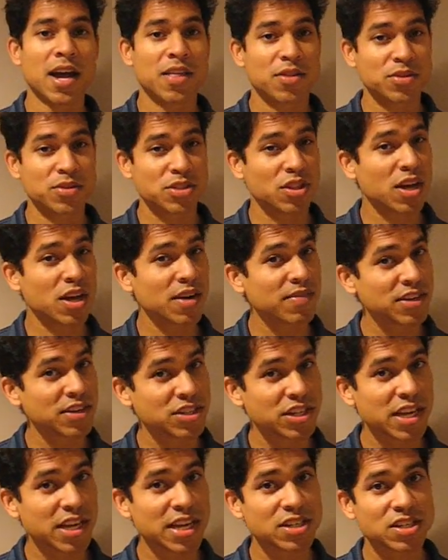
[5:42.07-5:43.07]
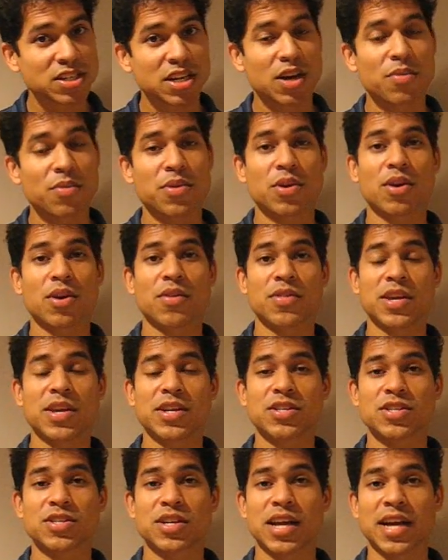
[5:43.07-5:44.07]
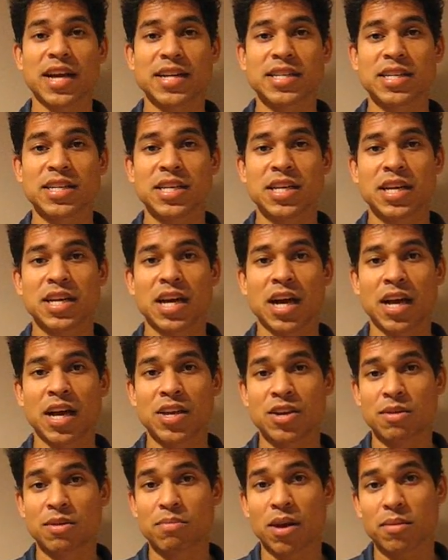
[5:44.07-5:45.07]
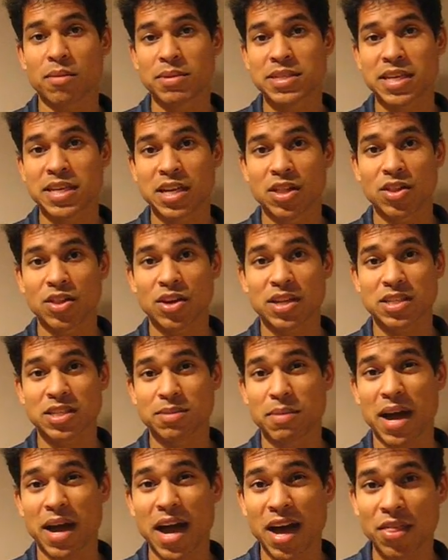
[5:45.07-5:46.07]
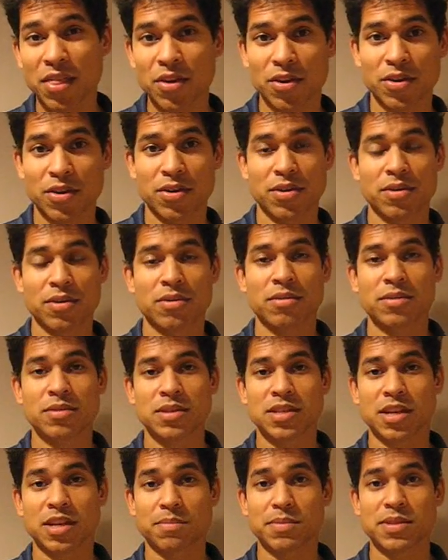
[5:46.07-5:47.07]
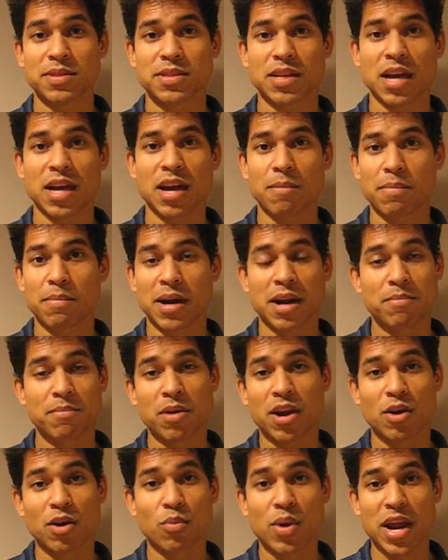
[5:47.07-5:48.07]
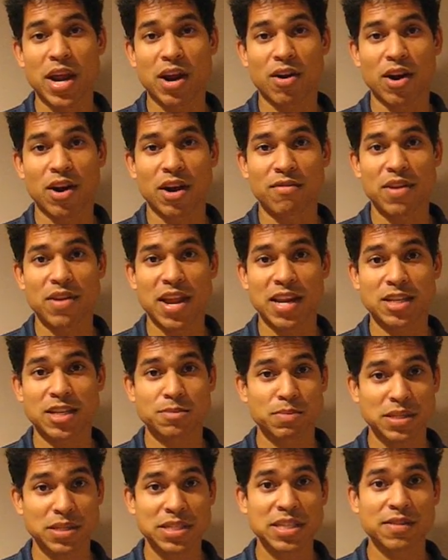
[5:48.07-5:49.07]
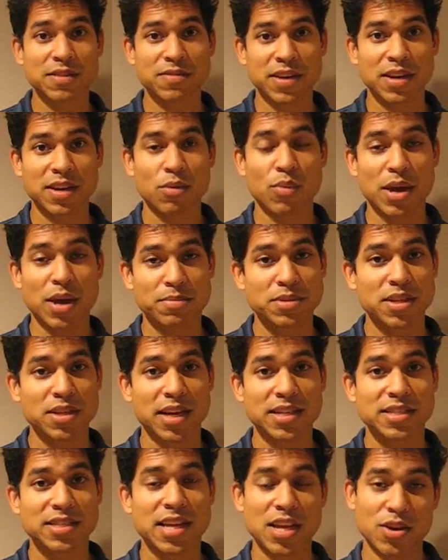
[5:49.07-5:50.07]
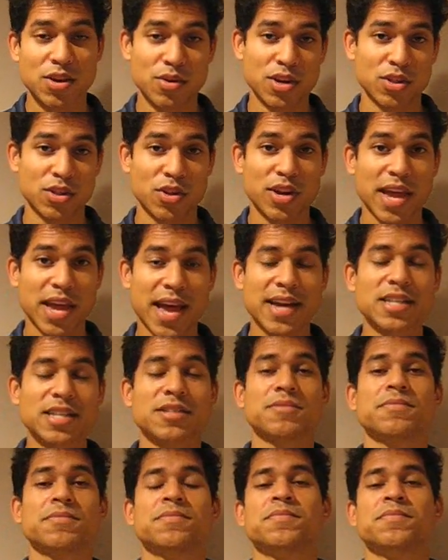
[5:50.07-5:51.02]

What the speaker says: There's a lot of education out there on the internet. You could probably take a look at some other tips, but I'm not aware of any specific websites that you could look at.